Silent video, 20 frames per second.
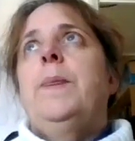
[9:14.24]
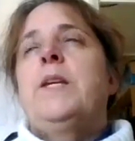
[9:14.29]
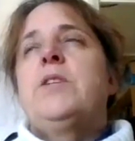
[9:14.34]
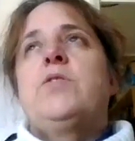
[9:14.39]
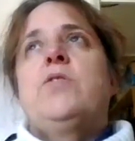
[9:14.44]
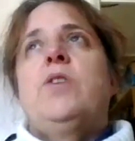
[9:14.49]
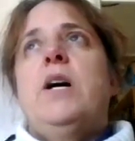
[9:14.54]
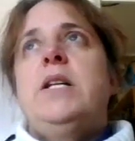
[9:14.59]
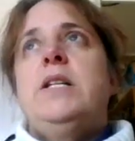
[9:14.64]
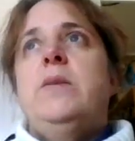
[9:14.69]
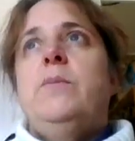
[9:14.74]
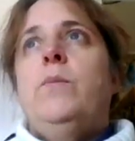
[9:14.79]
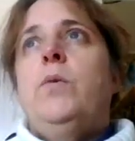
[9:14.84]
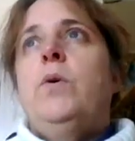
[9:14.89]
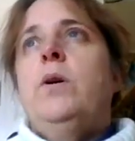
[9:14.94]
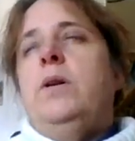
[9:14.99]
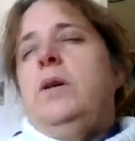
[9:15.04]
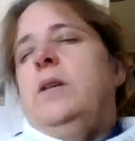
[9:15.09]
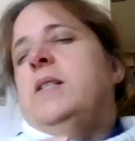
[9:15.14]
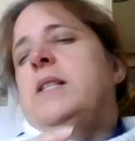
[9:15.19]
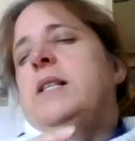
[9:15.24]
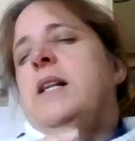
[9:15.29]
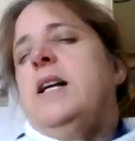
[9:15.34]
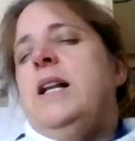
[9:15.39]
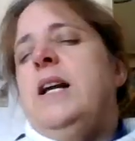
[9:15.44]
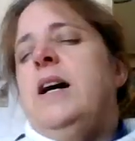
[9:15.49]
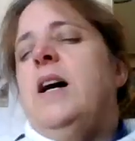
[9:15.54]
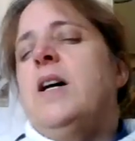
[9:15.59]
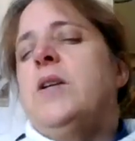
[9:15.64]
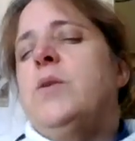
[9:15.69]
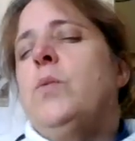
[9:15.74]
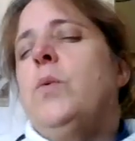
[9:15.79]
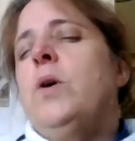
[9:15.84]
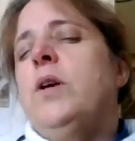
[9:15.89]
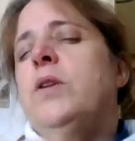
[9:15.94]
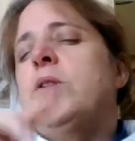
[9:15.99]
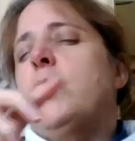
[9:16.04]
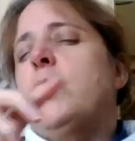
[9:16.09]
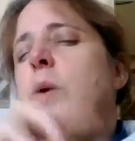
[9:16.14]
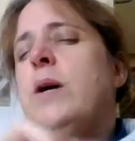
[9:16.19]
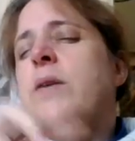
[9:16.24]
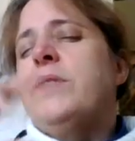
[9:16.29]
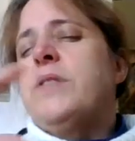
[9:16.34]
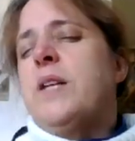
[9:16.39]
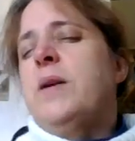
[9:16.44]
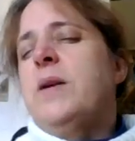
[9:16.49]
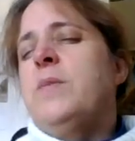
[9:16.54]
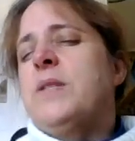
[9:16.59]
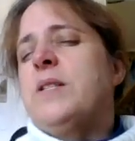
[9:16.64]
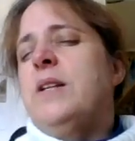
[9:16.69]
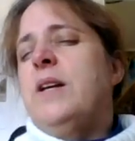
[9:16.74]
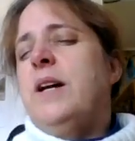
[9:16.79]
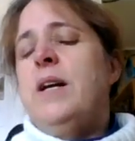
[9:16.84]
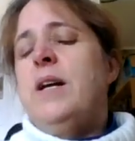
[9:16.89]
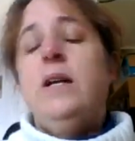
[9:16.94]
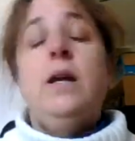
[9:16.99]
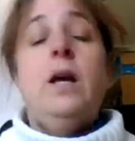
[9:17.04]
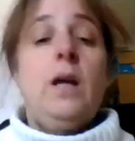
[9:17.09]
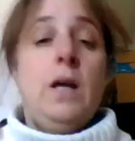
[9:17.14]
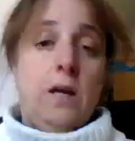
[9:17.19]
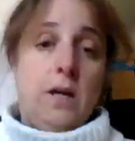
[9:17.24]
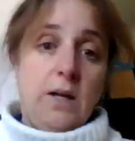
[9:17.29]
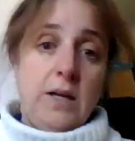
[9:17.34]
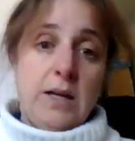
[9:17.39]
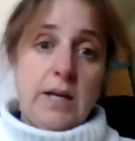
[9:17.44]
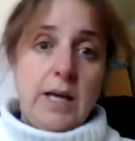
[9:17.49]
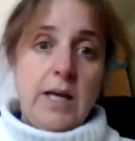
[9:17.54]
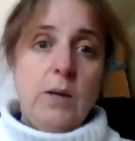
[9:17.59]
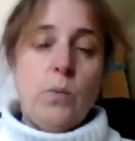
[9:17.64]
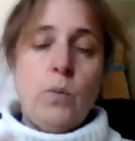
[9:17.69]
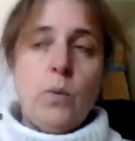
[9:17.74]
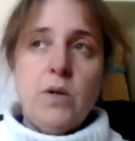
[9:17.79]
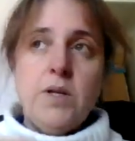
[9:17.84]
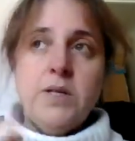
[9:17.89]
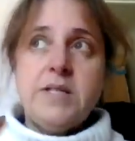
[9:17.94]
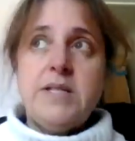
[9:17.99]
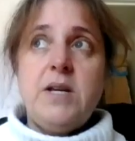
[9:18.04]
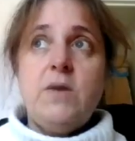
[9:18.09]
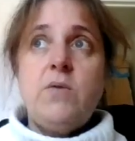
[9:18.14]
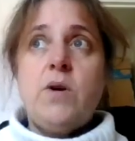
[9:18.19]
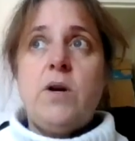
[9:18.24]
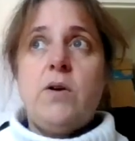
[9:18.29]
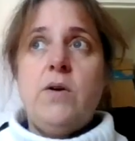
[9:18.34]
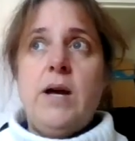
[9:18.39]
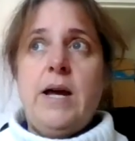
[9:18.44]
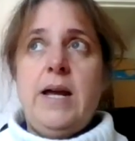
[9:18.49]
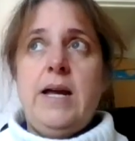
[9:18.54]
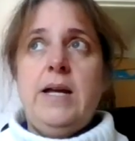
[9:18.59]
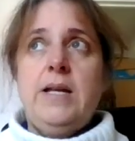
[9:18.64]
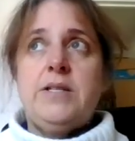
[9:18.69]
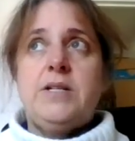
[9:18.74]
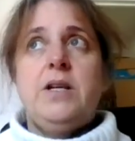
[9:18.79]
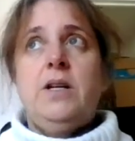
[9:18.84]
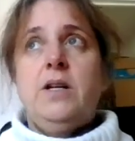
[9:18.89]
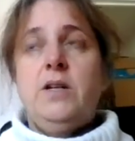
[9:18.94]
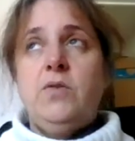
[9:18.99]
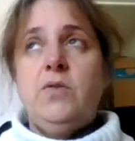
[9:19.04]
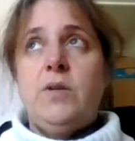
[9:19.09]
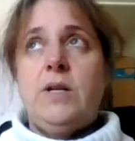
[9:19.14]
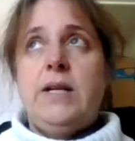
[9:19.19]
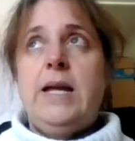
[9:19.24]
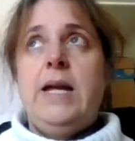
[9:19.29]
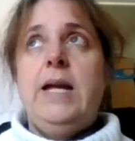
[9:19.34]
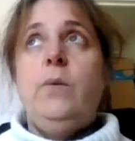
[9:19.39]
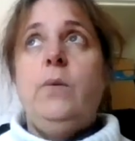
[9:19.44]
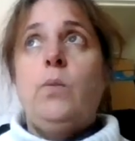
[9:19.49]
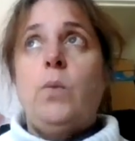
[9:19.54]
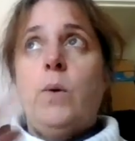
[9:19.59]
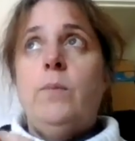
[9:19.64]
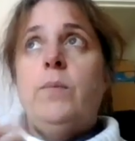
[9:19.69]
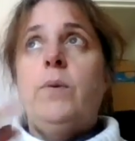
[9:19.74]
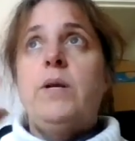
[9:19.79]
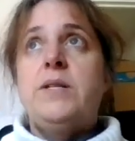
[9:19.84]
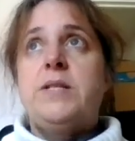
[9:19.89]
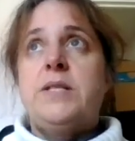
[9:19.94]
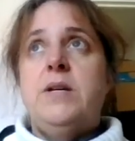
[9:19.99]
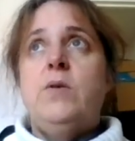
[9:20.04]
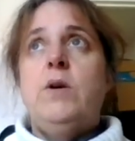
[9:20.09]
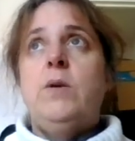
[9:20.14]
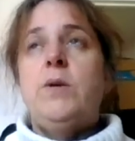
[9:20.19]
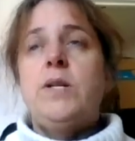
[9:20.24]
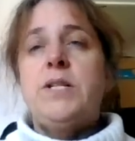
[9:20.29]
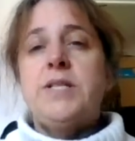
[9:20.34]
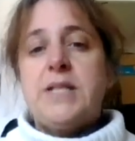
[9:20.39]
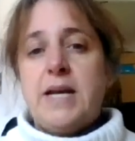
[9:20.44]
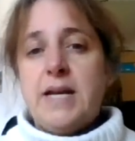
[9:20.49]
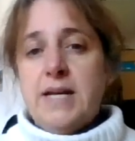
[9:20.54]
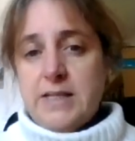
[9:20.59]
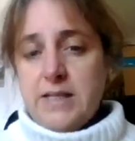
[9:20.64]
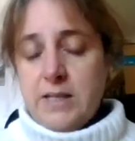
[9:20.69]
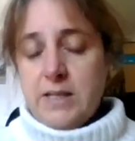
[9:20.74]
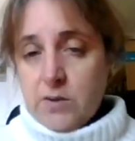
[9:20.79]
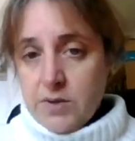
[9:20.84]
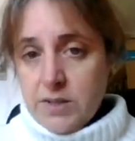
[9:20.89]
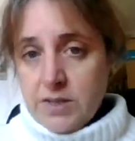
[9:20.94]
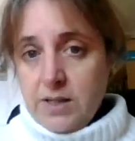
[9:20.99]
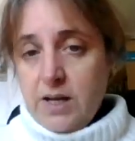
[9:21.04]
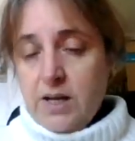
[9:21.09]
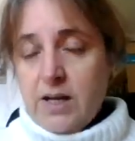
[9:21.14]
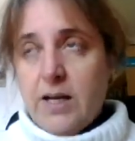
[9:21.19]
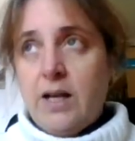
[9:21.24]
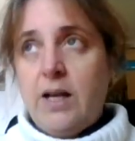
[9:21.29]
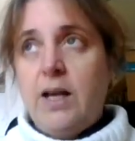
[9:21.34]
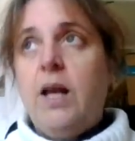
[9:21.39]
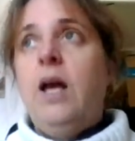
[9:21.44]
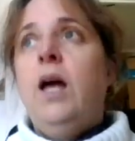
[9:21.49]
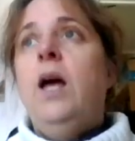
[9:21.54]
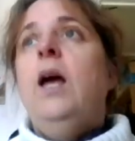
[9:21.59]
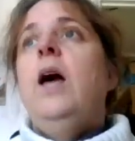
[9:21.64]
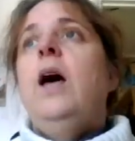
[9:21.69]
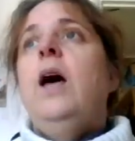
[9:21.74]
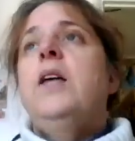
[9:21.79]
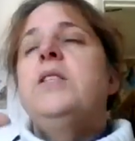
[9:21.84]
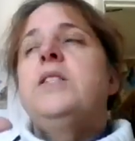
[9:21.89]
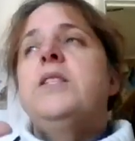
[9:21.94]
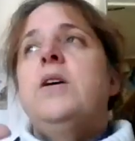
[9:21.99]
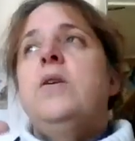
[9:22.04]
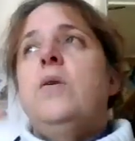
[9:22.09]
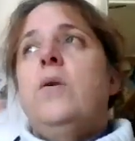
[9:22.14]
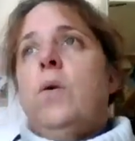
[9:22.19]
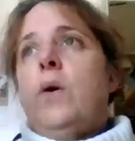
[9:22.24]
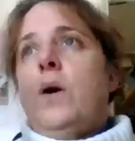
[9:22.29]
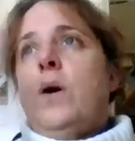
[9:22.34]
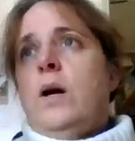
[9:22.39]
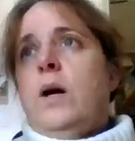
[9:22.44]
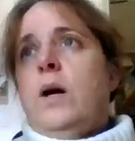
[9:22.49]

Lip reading: Let's try a slightly harder one. 12 times 9. Okay, 108. 108. 1 plus 0 plus 8 equals 9. And so